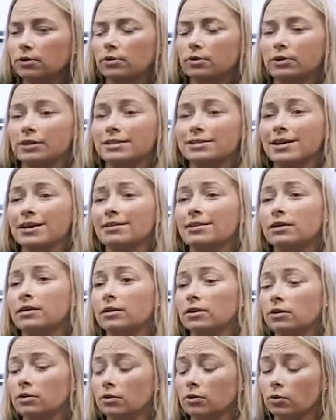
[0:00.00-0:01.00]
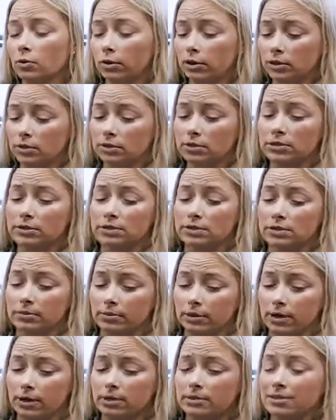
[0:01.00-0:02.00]
You know, it's not like you're going to see
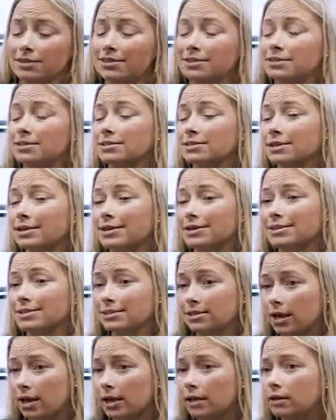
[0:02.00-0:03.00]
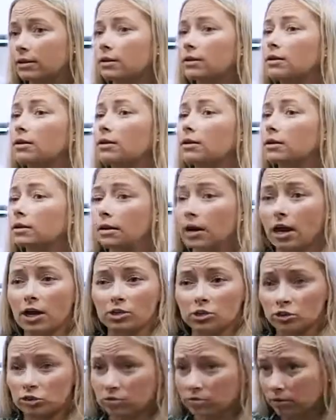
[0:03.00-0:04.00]
somebody else, that this is like a side
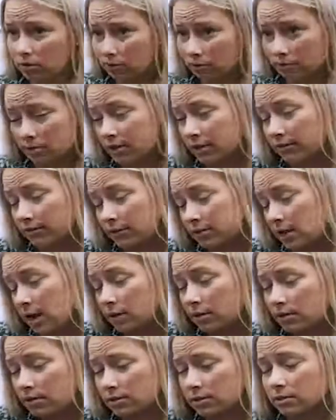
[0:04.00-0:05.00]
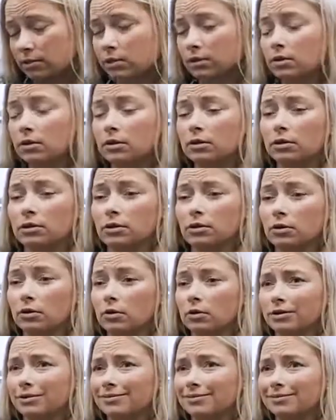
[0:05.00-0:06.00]
cash, you know, it's kind of a side hustle. Absolutely. You know,
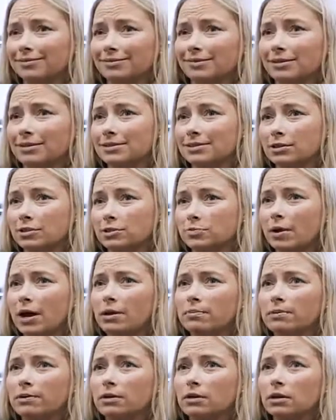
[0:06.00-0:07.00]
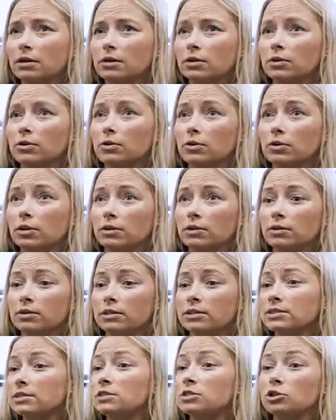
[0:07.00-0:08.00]
and that sounds bad, but you know, that
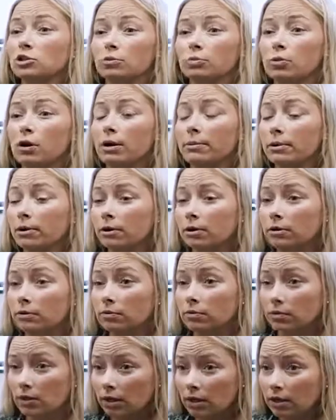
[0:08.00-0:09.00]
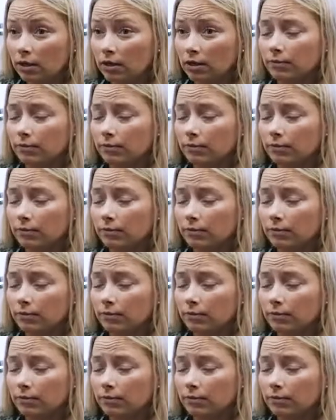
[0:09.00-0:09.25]
this isn't their primary thing,